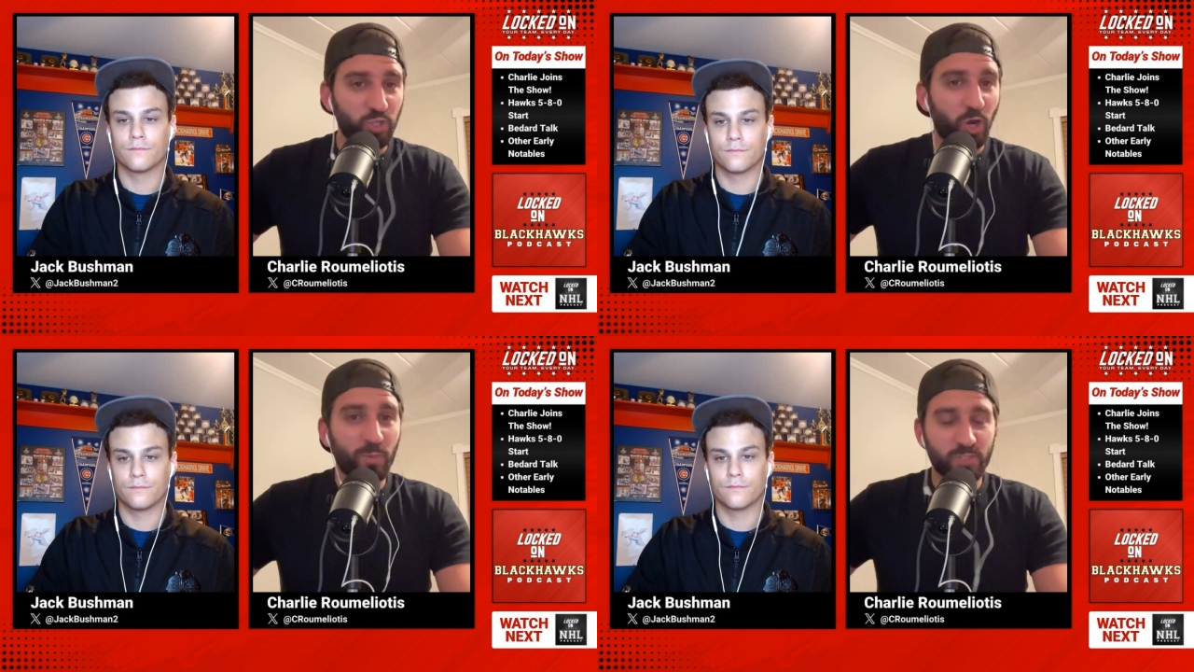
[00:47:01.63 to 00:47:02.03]

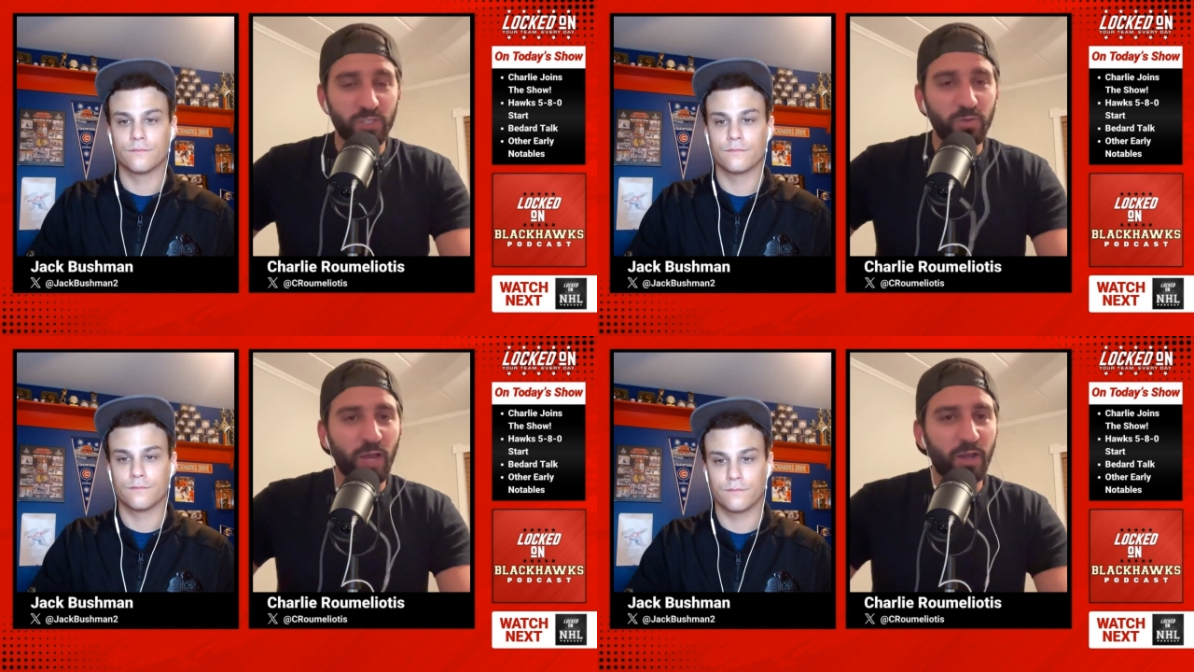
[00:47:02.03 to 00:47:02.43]
Speaker 1: Jalmerson
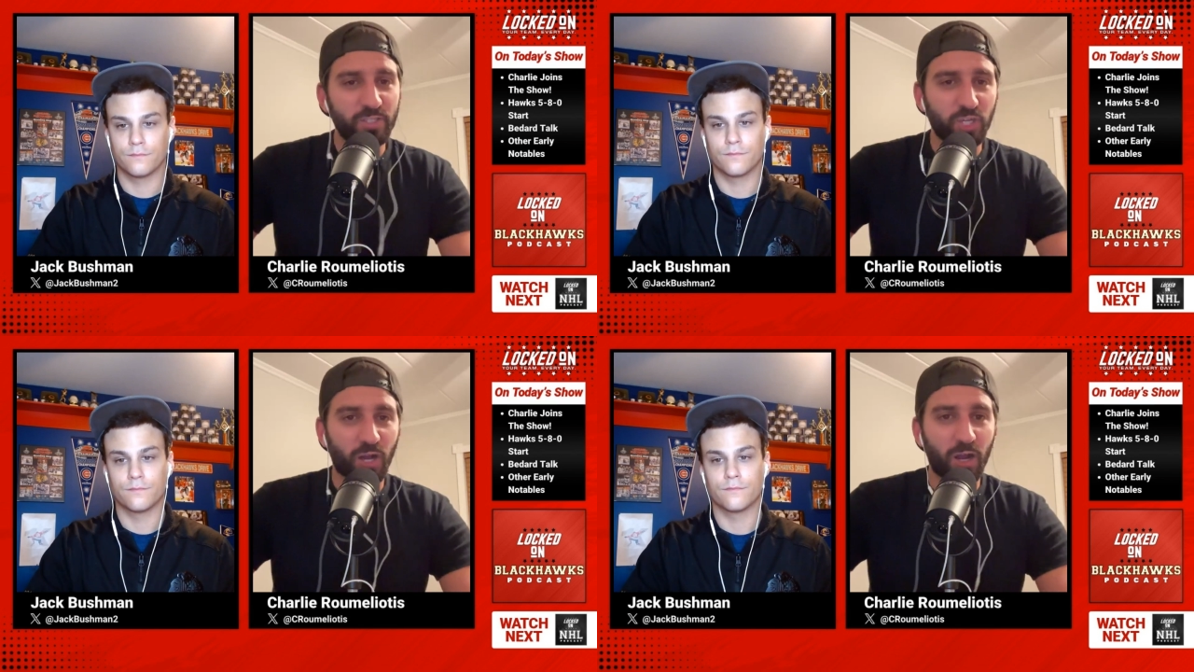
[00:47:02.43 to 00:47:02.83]
do that in
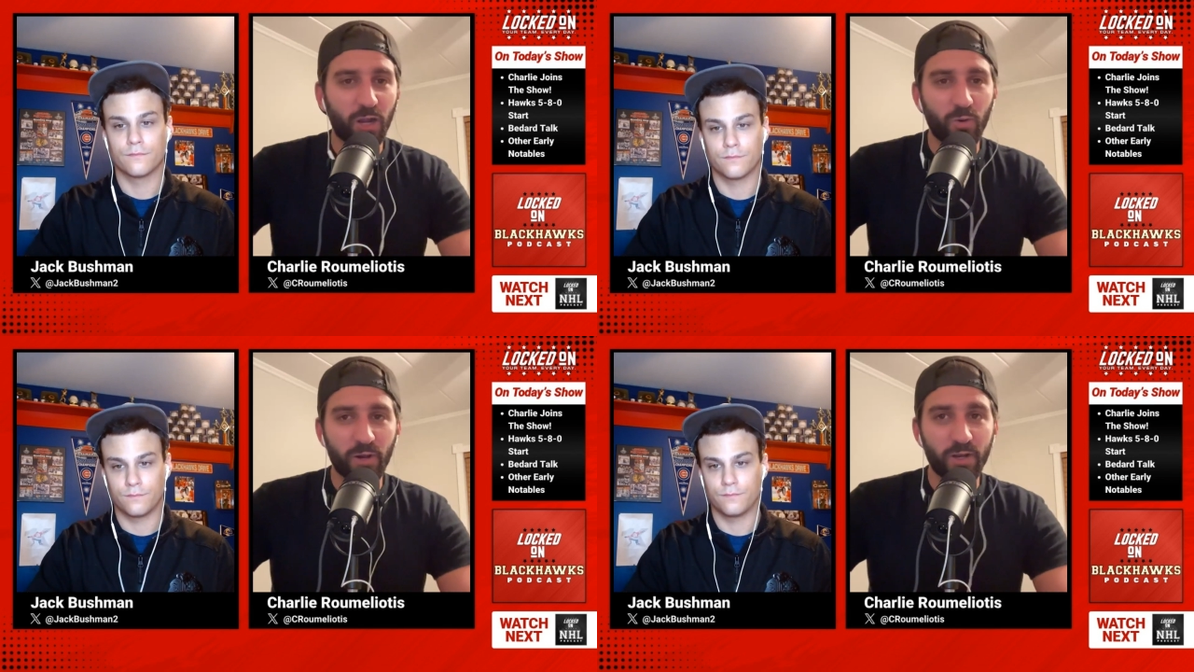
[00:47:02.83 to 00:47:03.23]

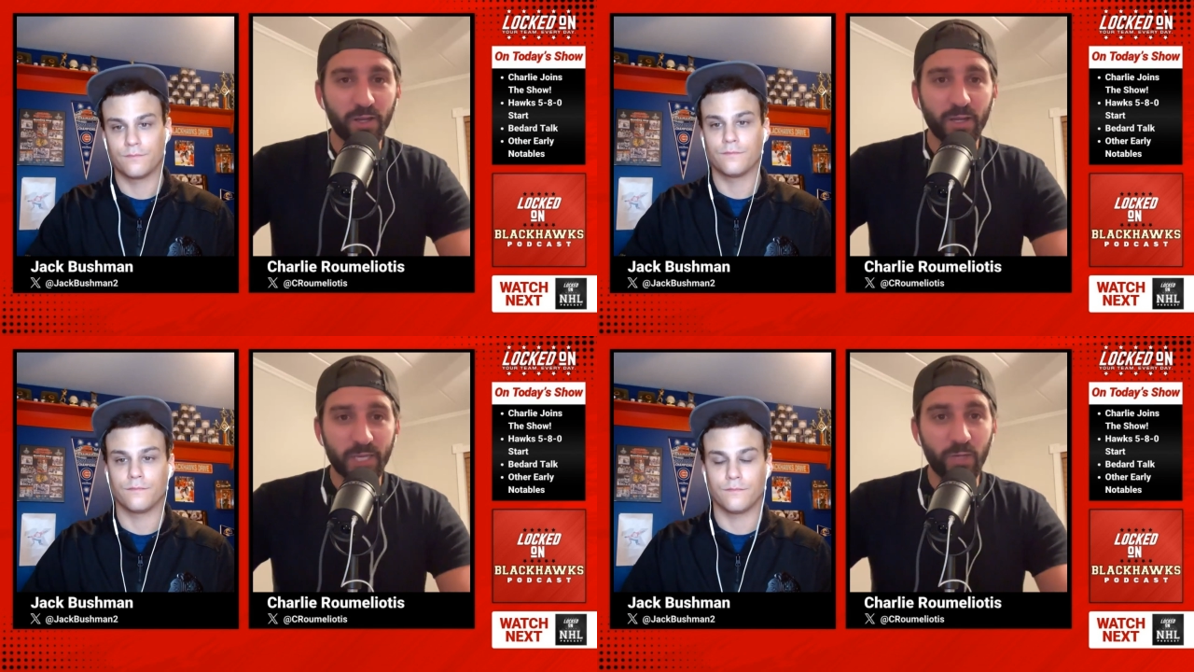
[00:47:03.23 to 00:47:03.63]
Chicago, where
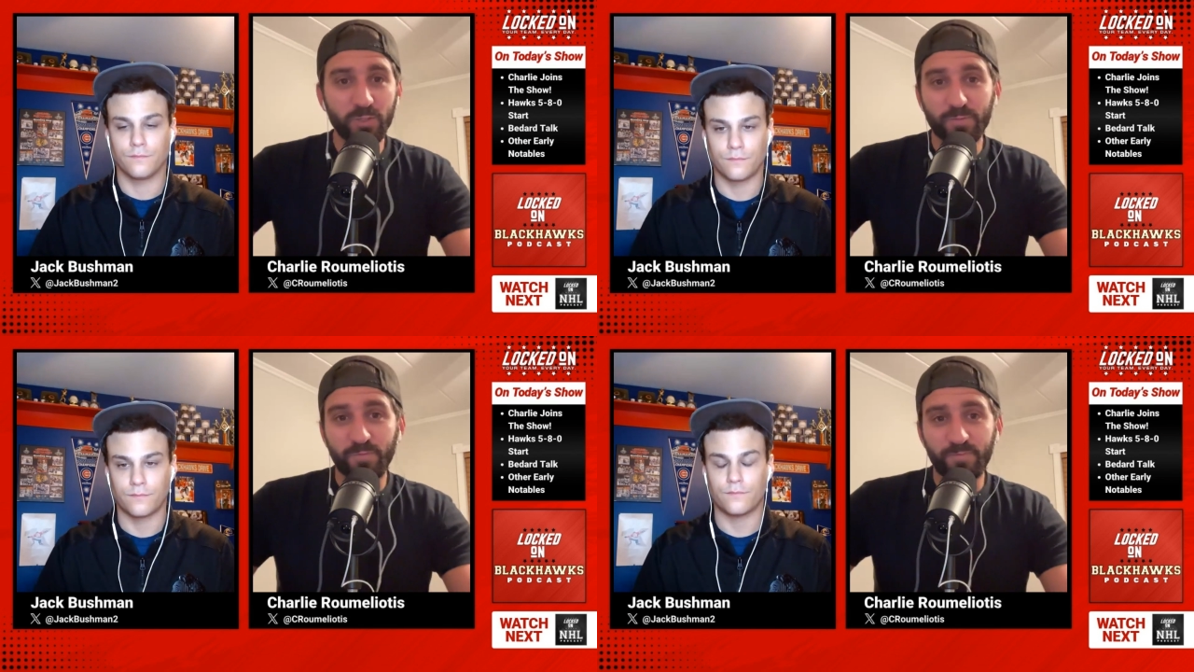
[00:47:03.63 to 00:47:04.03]
he
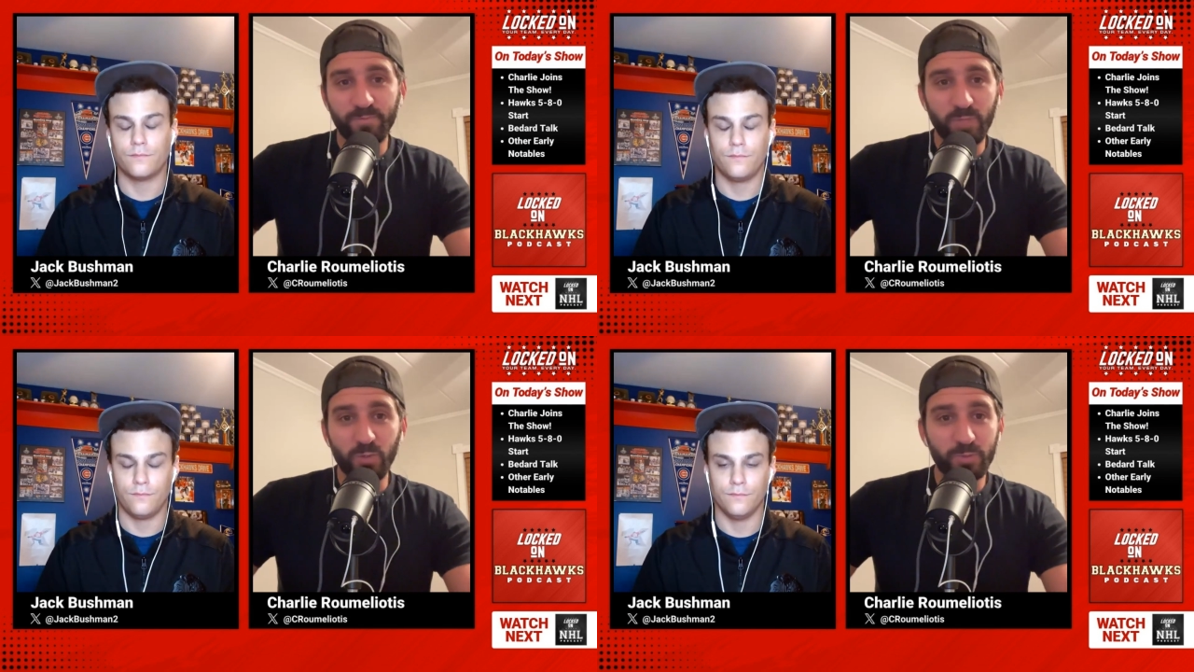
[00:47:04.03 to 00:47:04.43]
was,
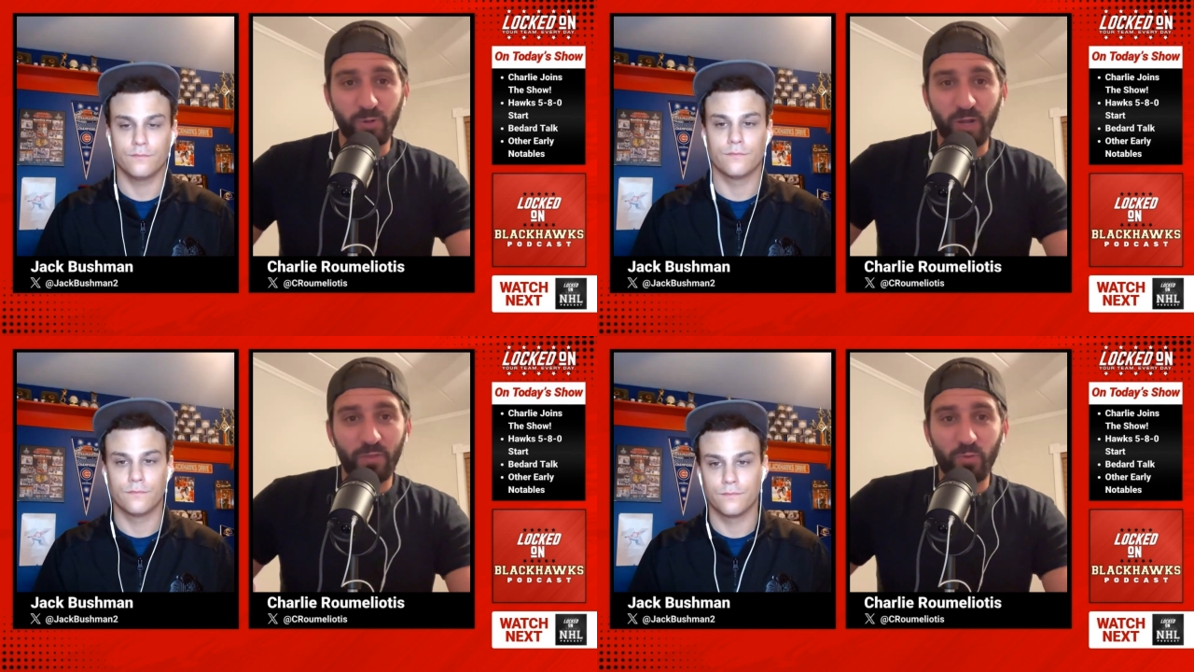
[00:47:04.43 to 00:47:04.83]
he was
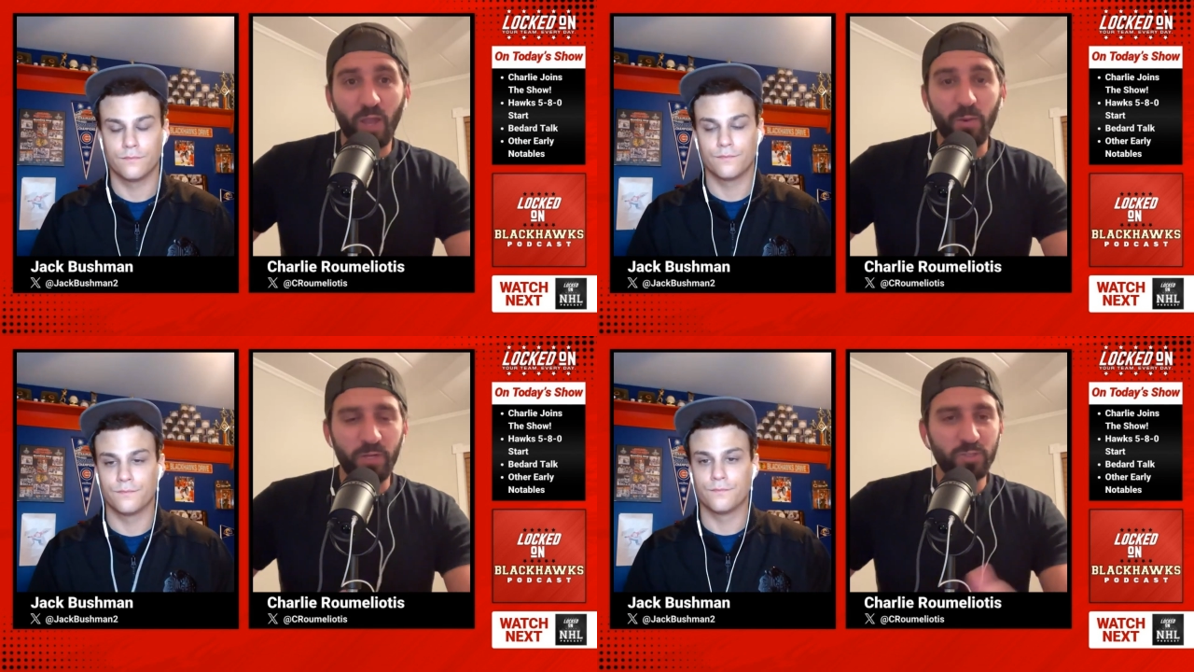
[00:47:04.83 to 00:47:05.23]
put on the
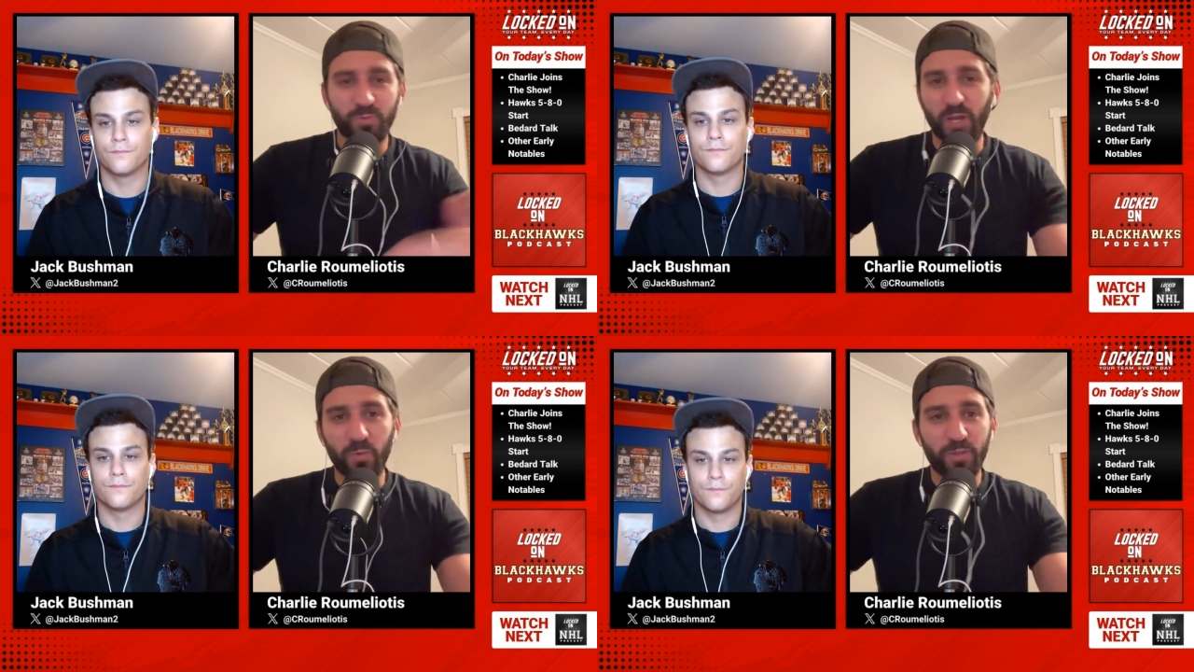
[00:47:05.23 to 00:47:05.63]
right when he was
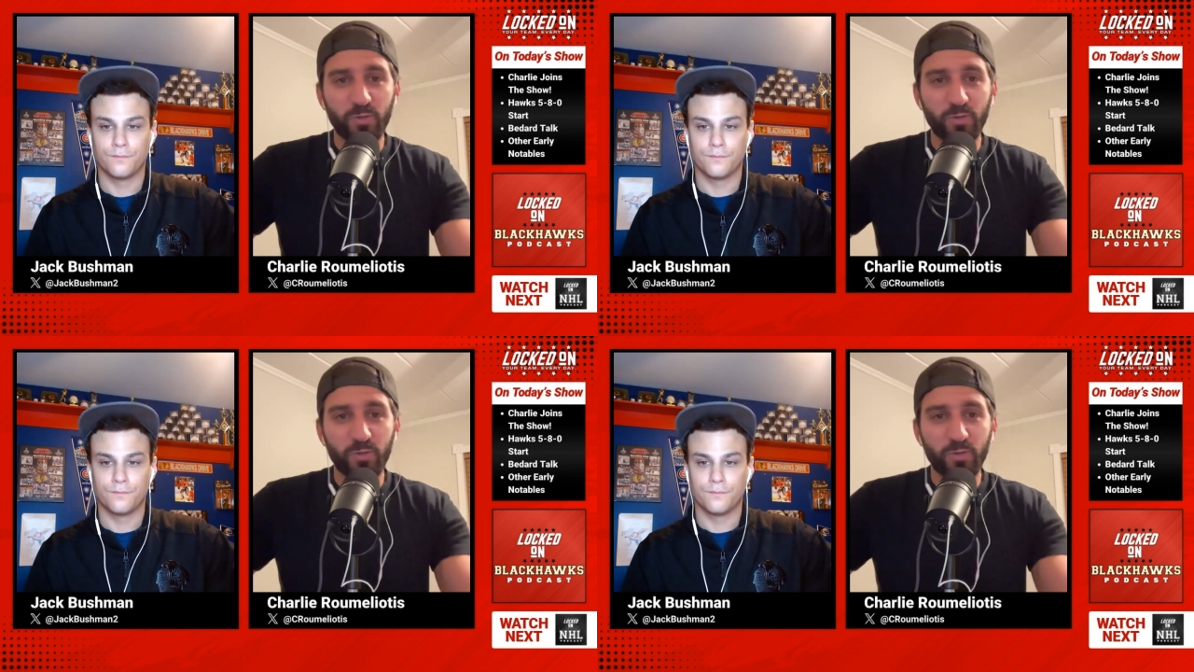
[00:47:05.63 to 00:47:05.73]
playing with